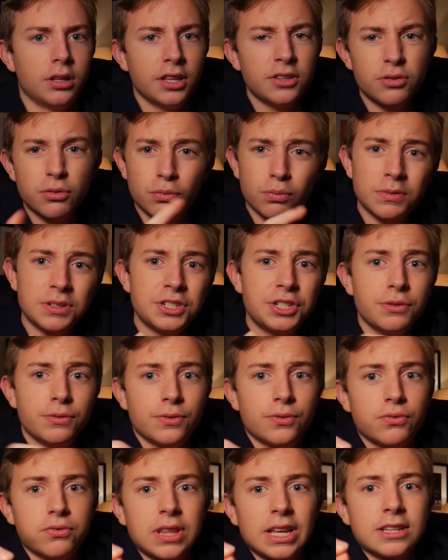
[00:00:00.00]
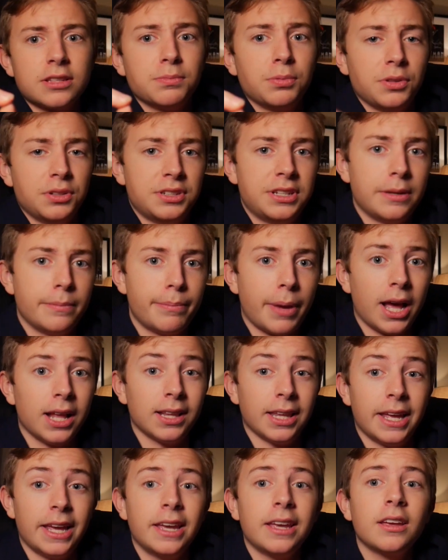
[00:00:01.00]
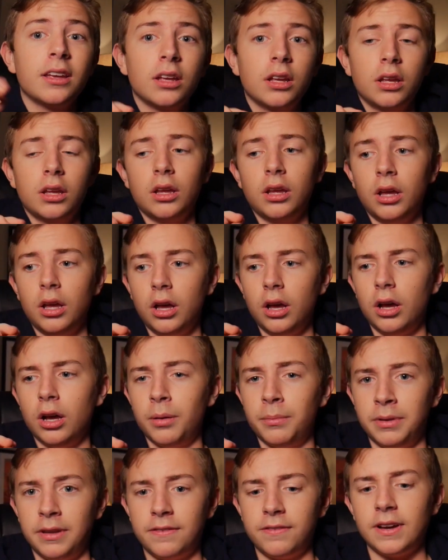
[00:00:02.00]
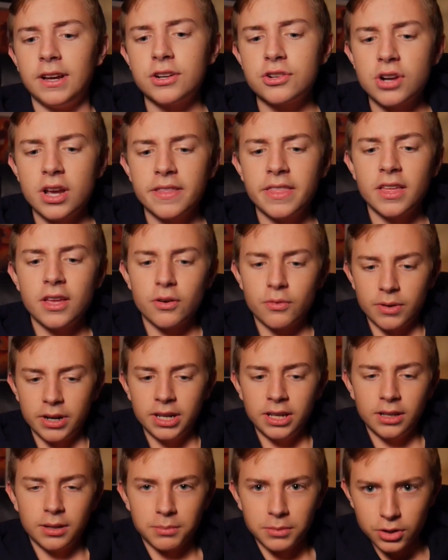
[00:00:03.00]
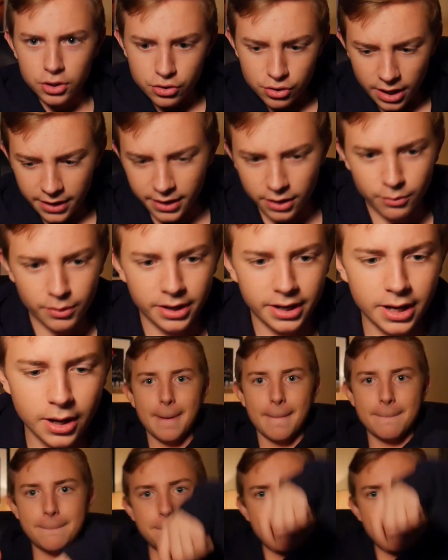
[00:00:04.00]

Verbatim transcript: This is when she was flexible and did ballet. If I tried that, ready? I'm gonna try that right now.